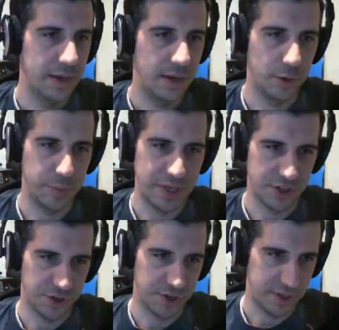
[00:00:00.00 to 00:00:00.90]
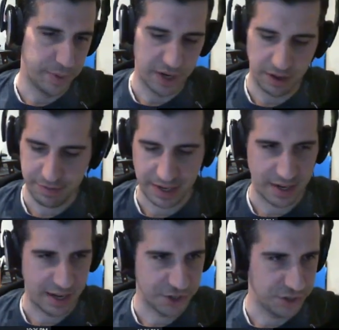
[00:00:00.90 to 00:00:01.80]
It'll be easier to debug if I
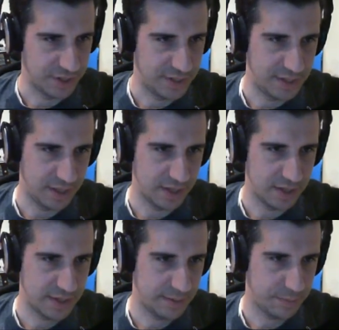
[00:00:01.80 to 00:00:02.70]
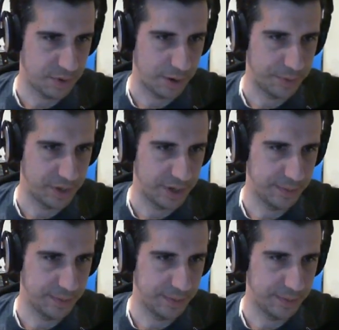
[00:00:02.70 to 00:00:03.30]
can actually see this properly.